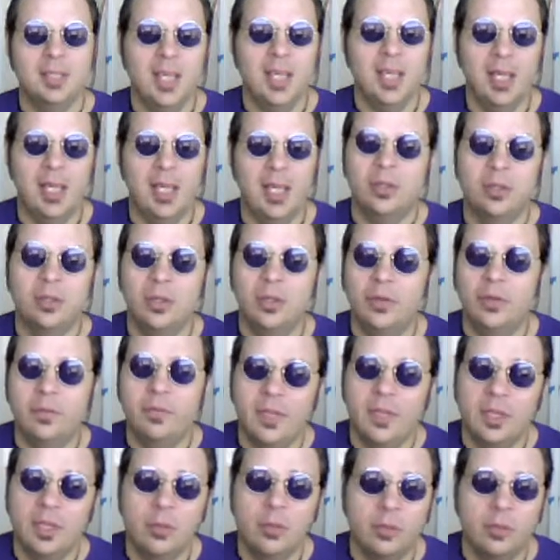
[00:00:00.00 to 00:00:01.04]
I don't know if
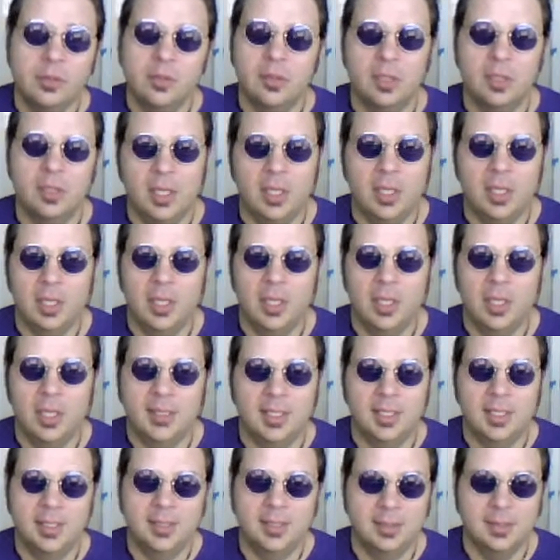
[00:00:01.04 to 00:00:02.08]
anyone's looking ahead to
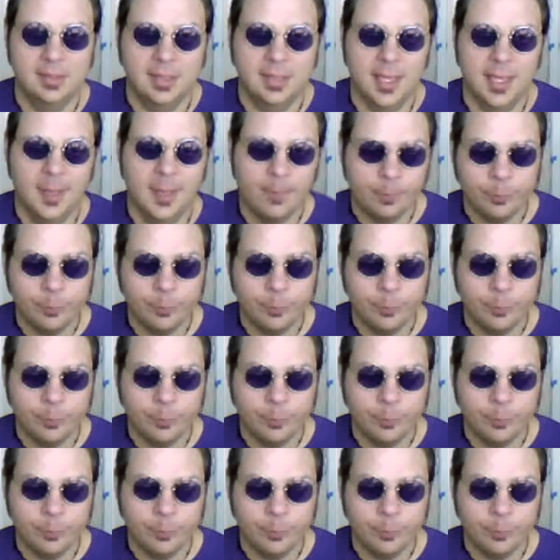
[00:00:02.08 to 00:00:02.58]
Texas now.